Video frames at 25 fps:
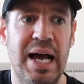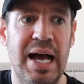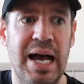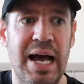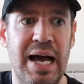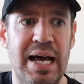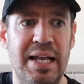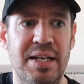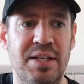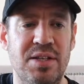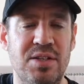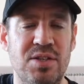
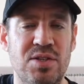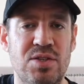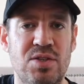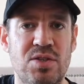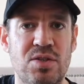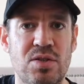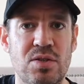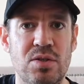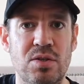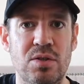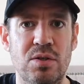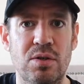
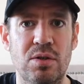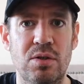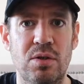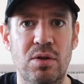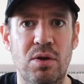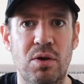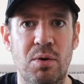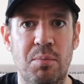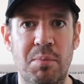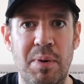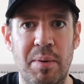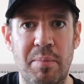and
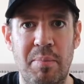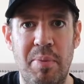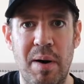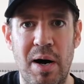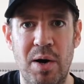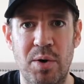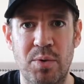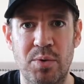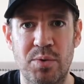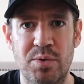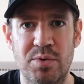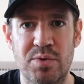on my
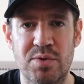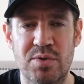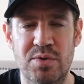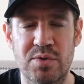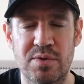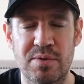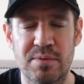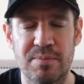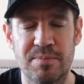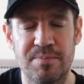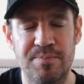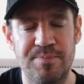
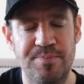bones.